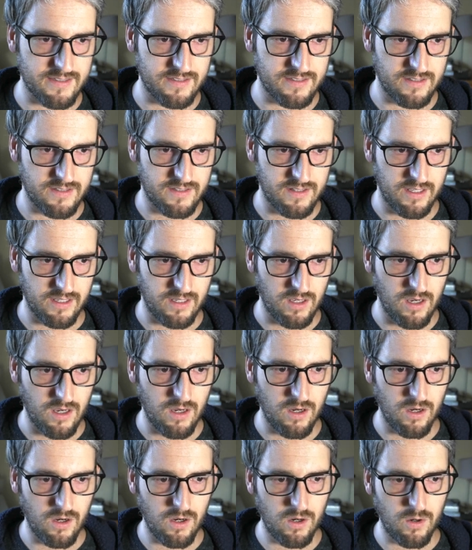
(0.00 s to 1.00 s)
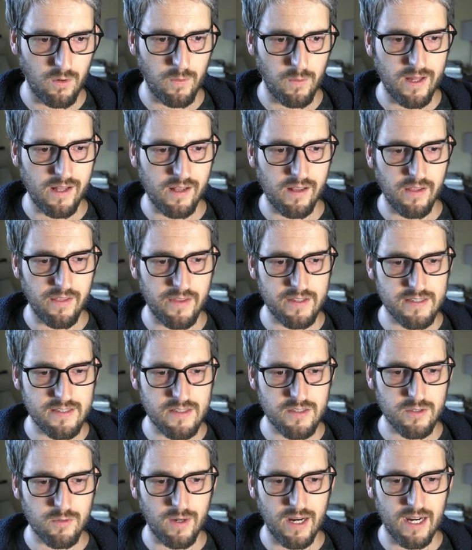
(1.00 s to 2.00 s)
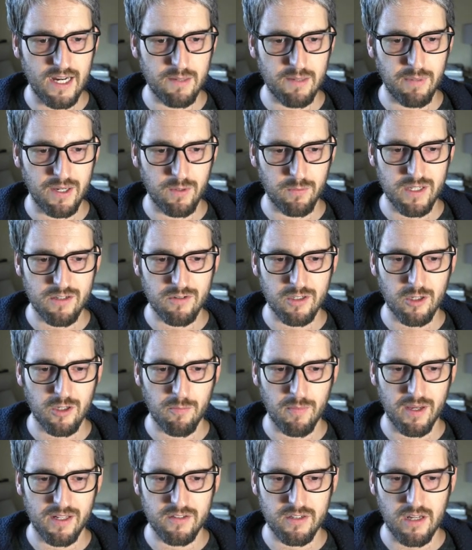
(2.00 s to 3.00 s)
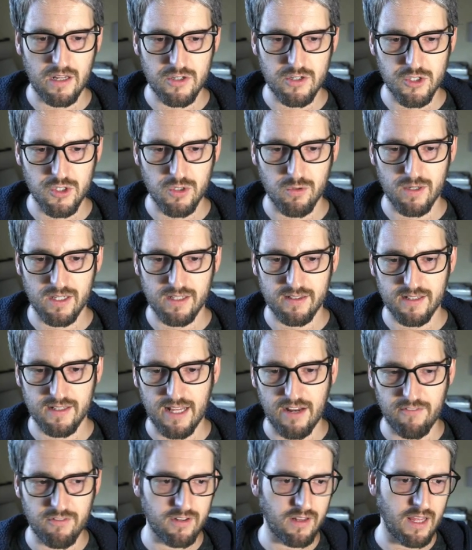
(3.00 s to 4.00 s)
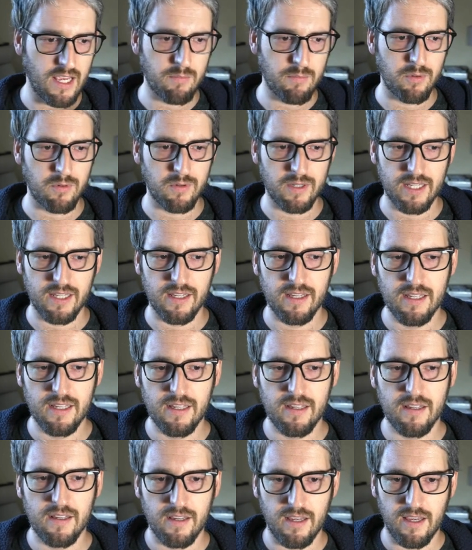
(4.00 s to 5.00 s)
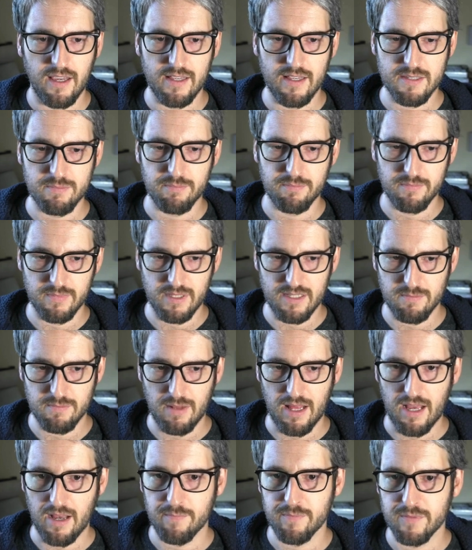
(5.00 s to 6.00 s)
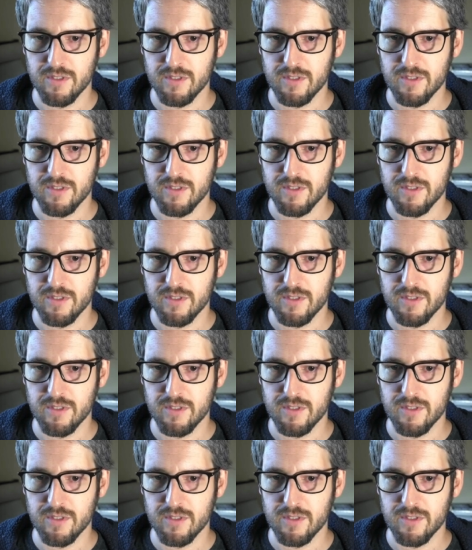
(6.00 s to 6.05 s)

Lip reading: It's like, oh, well, this is great, but we recommend ensuring that every library is blah.